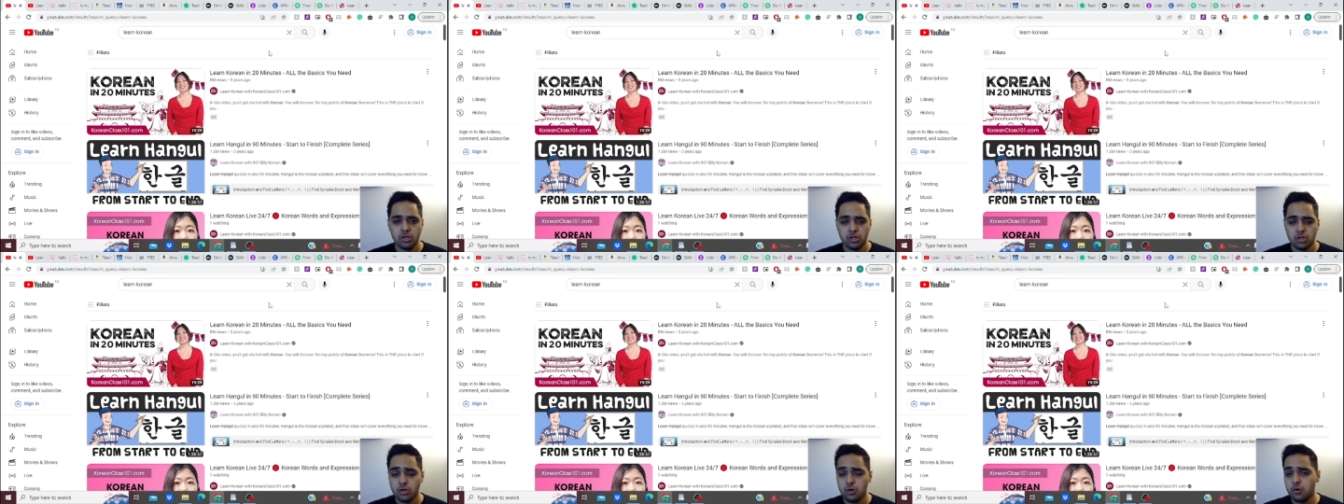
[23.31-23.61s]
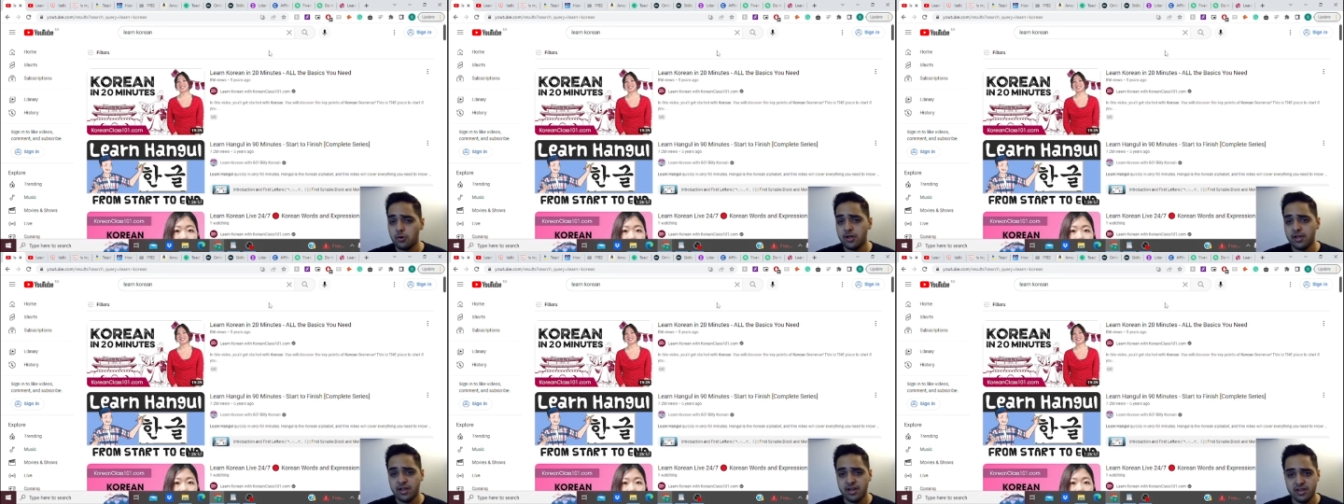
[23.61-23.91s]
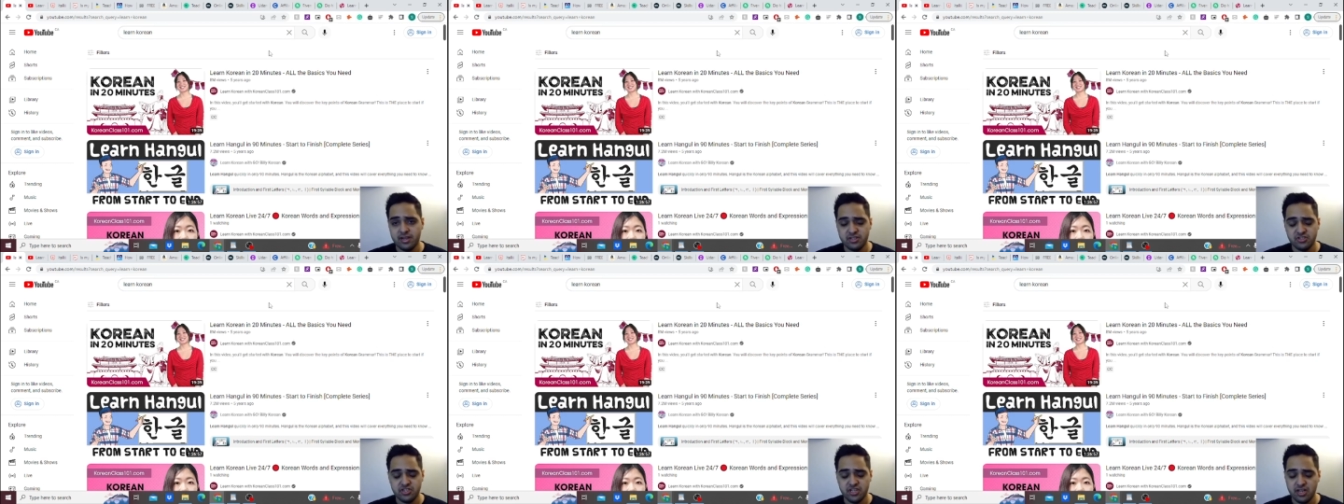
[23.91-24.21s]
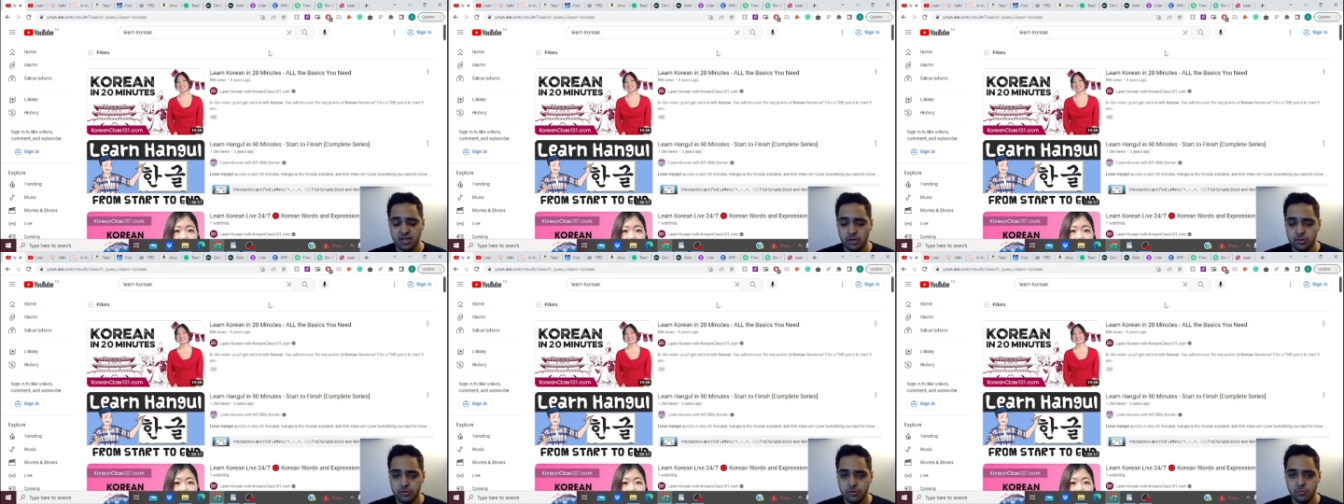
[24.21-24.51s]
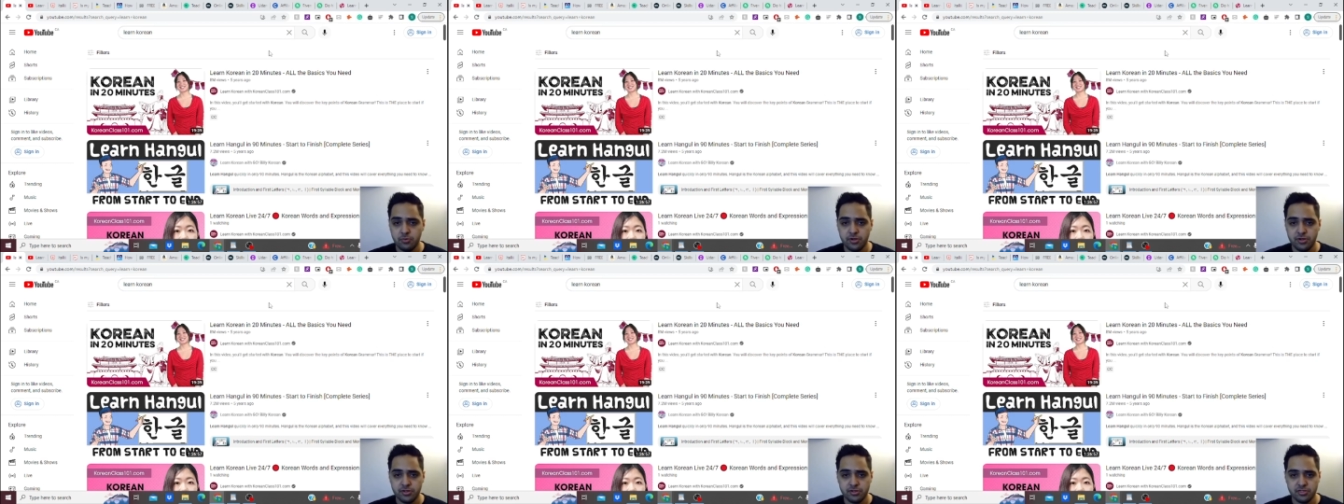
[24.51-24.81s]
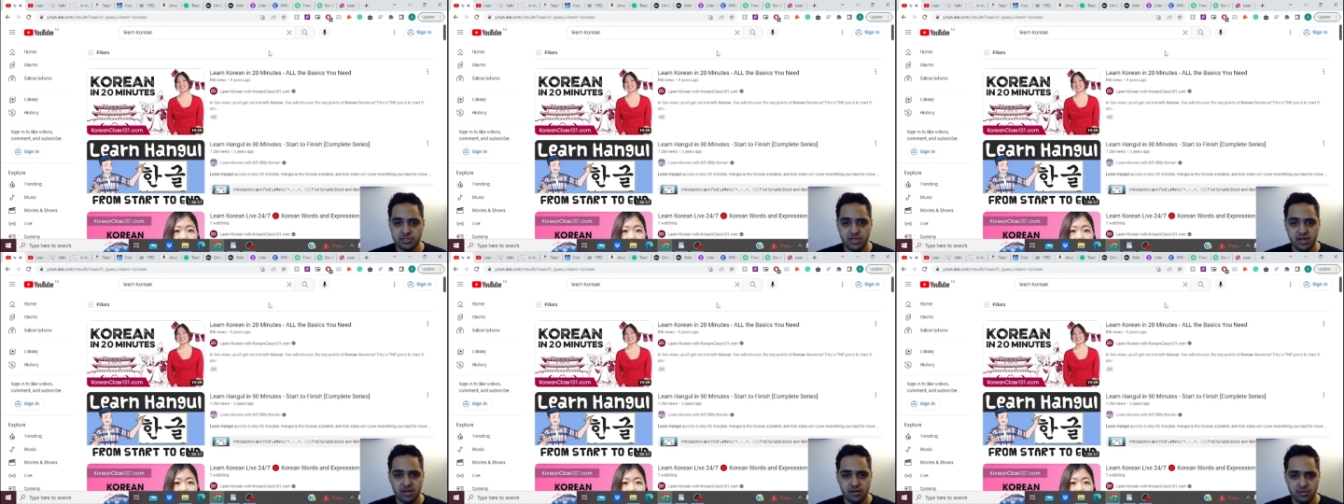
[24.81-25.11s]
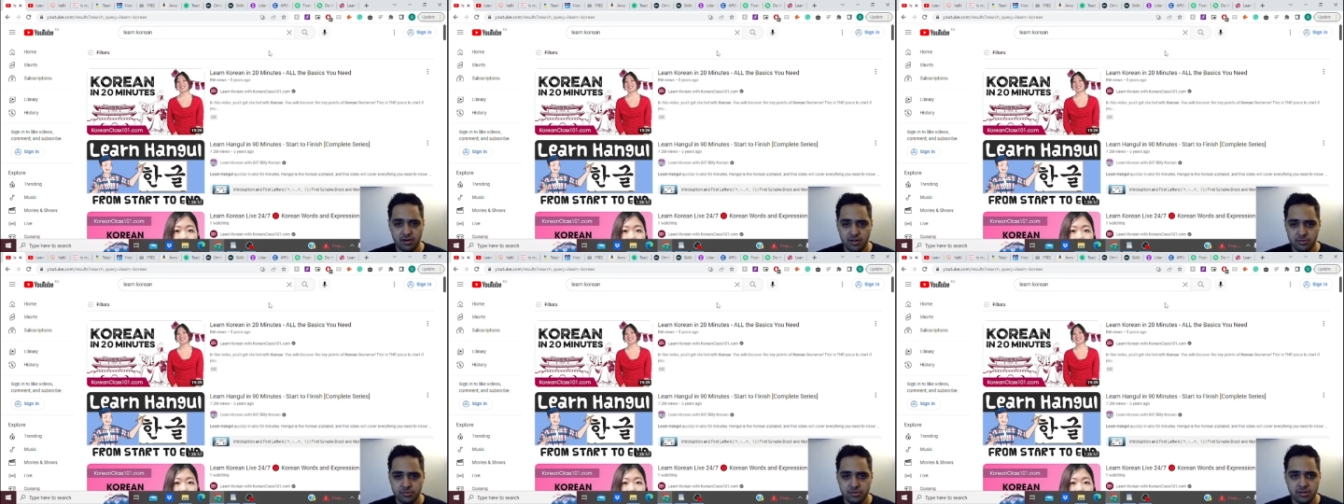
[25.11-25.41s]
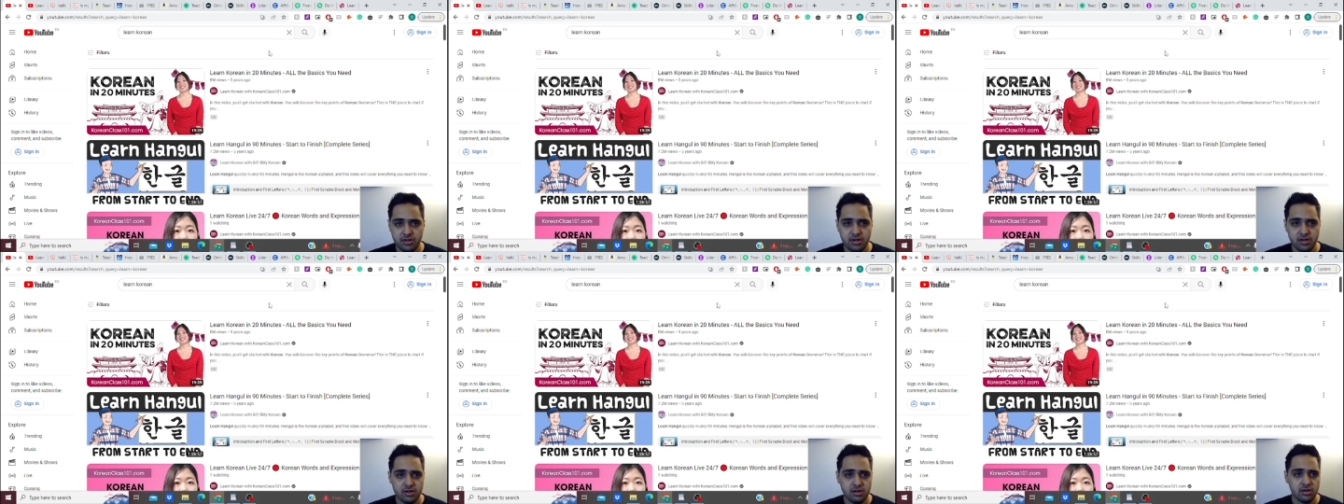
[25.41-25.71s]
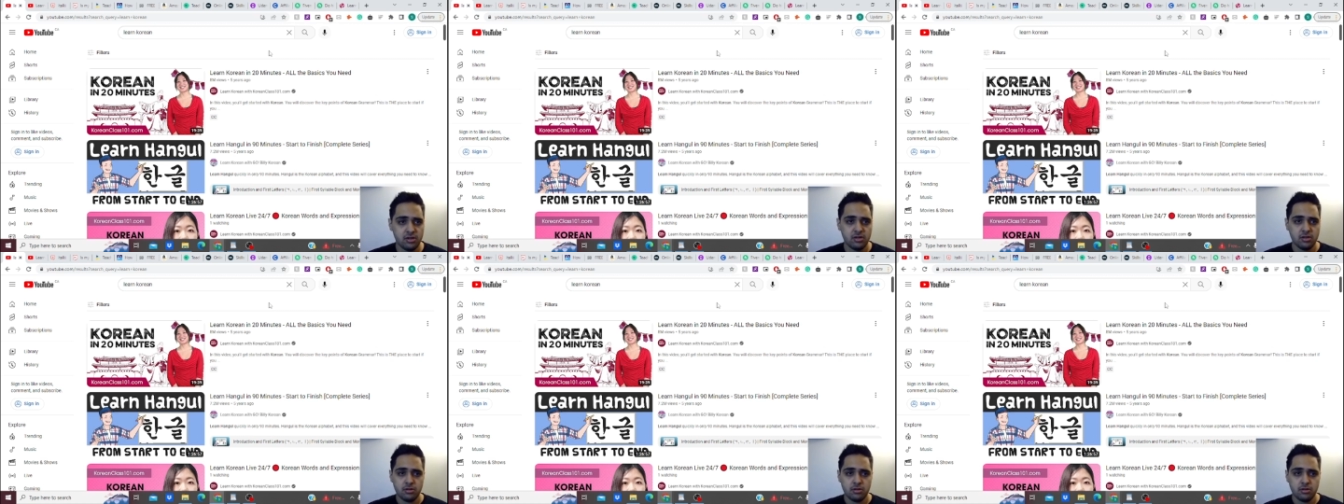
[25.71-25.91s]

go ahead and check out the videos that are out there.